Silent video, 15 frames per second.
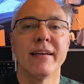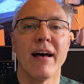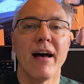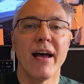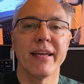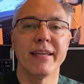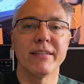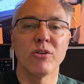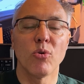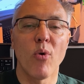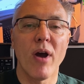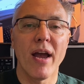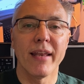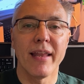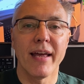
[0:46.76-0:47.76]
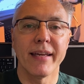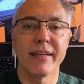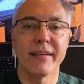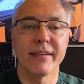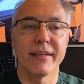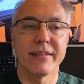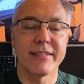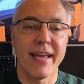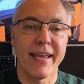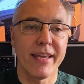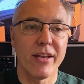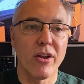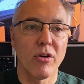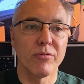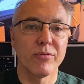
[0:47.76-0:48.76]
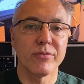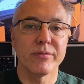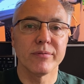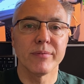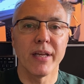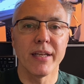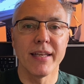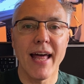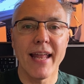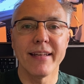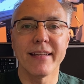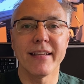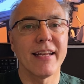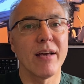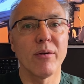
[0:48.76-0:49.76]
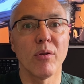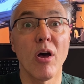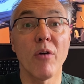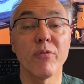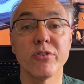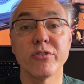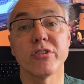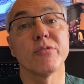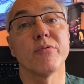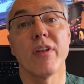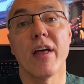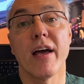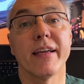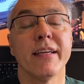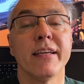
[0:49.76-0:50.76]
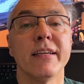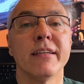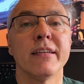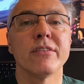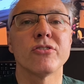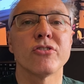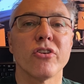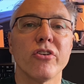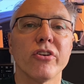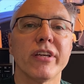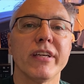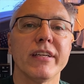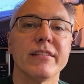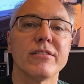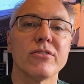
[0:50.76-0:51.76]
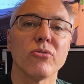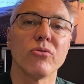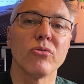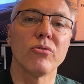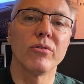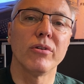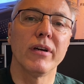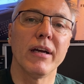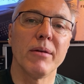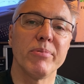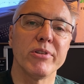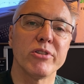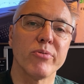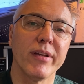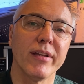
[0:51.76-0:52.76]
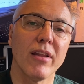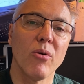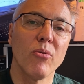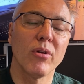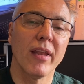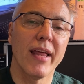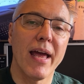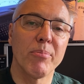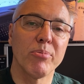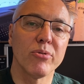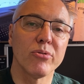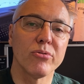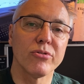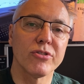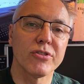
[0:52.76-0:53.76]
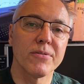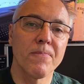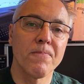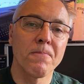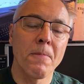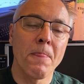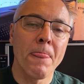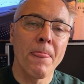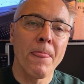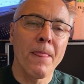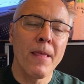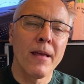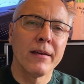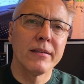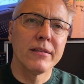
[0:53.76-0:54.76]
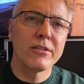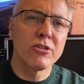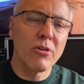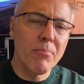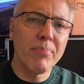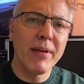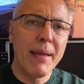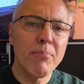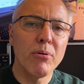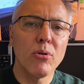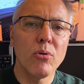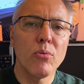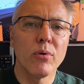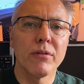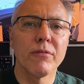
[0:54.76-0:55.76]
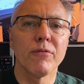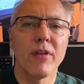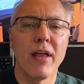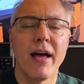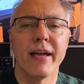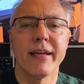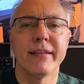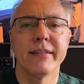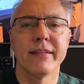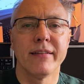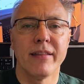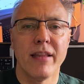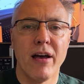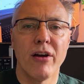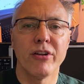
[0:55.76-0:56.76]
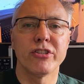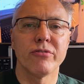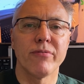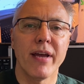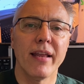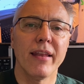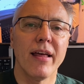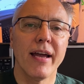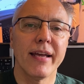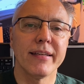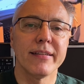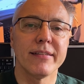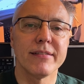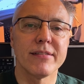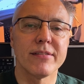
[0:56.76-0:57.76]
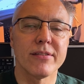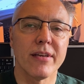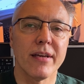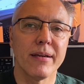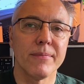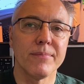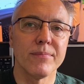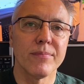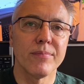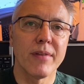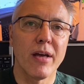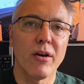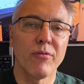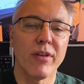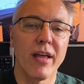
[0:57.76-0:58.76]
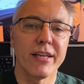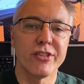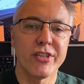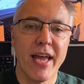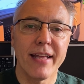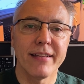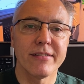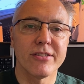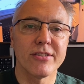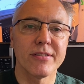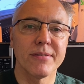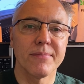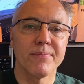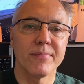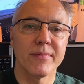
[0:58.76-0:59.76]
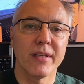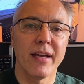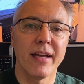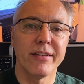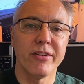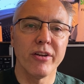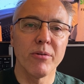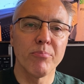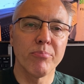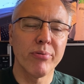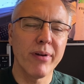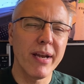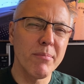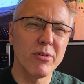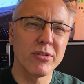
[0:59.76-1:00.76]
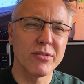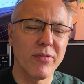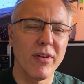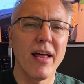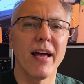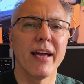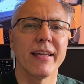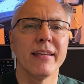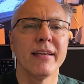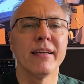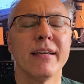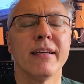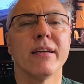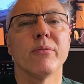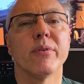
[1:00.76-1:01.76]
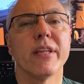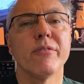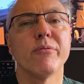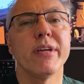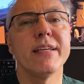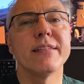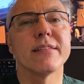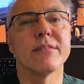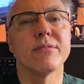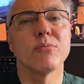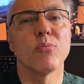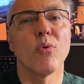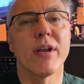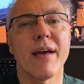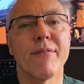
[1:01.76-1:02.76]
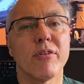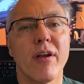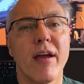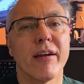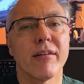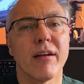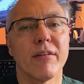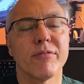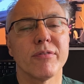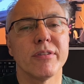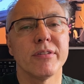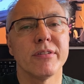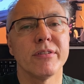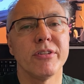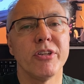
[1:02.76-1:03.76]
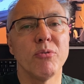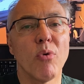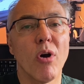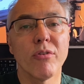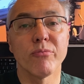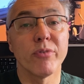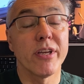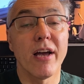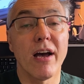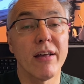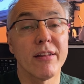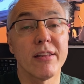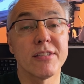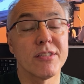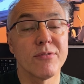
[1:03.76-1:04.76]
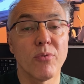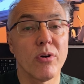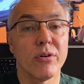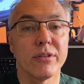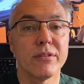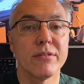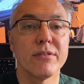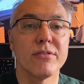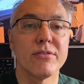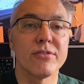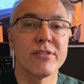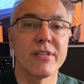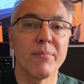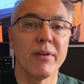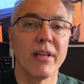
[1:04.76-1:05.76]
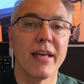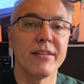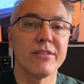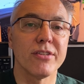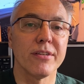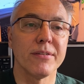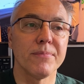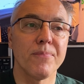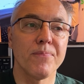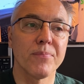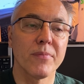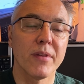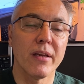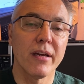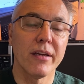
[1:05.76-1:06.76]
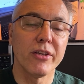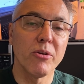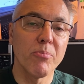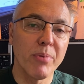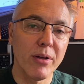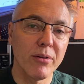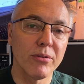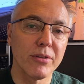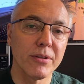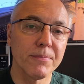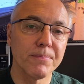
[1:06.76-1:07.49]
I quite like taking off and landing. I'll often just fly circuits or between local airports. Some people will fly larger airliners, they'll fly jets, and you can pretty much fly within reason whatever aircraft you want, regardless of what simulator you build.